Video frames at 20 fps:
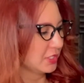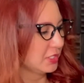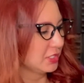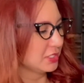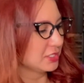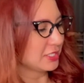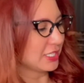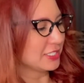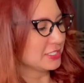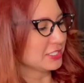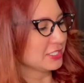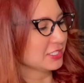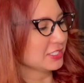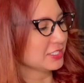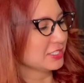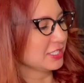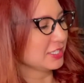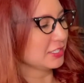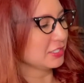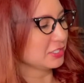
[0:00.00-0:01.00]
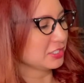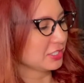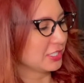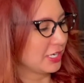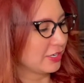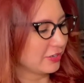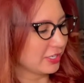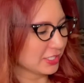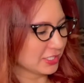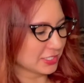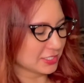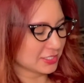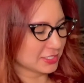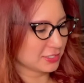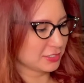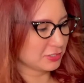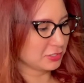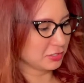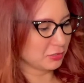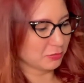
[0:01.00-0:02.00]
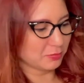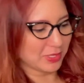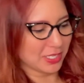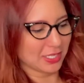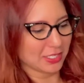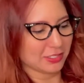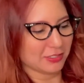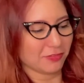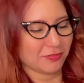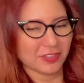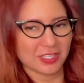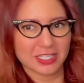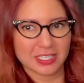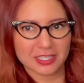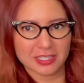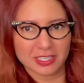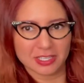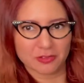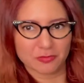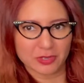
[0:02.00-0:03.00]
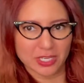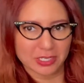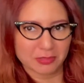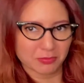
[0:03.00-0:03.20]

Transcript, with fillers: So as you can see, the generic is too big to fit in the Red